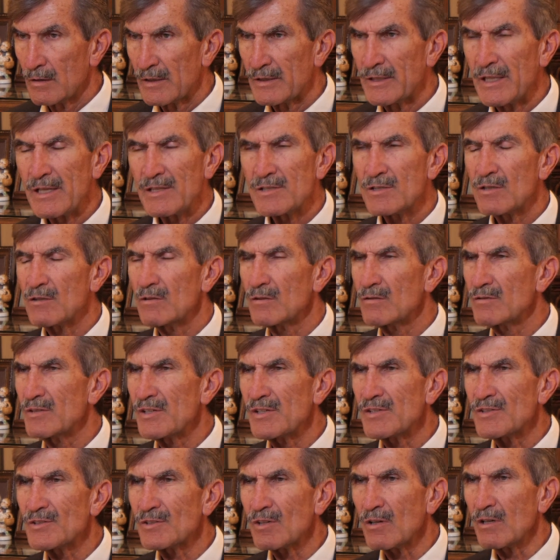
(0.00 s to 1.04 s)
And that's how all
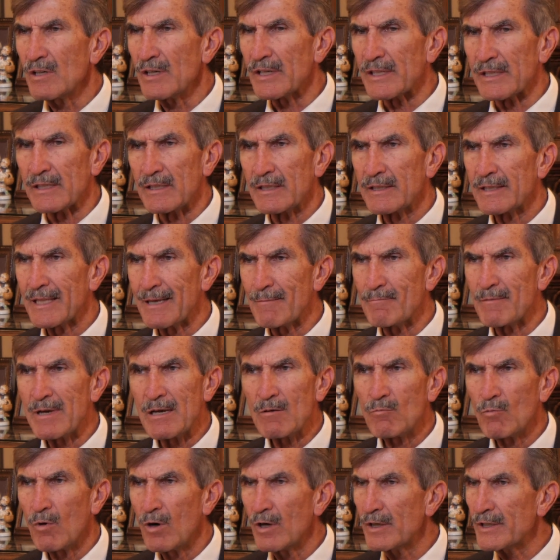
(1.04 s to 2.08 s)
this started. That
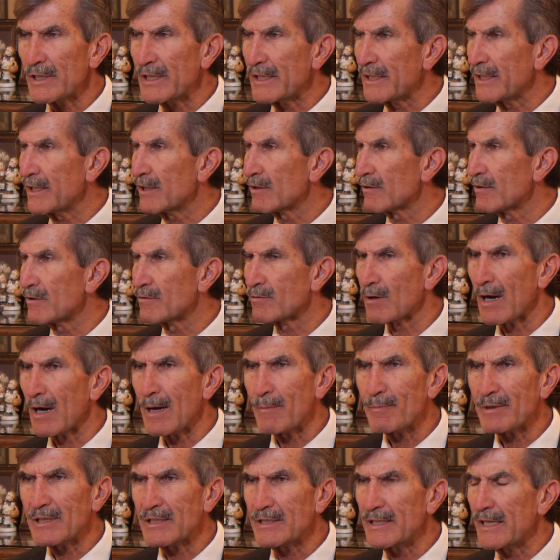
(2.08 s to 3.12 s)
man walking here and
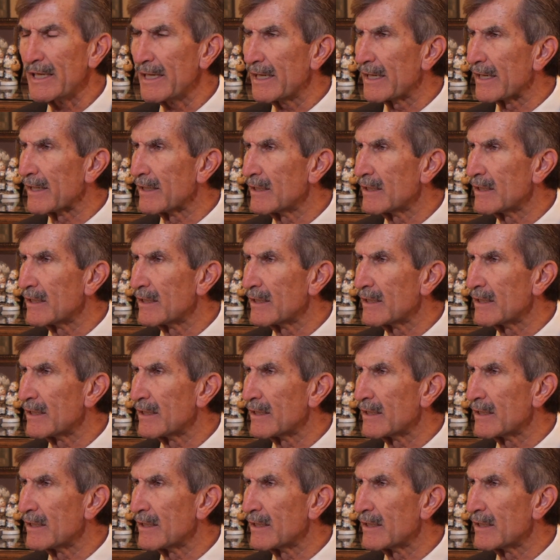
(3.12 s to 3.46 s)
dropping dead.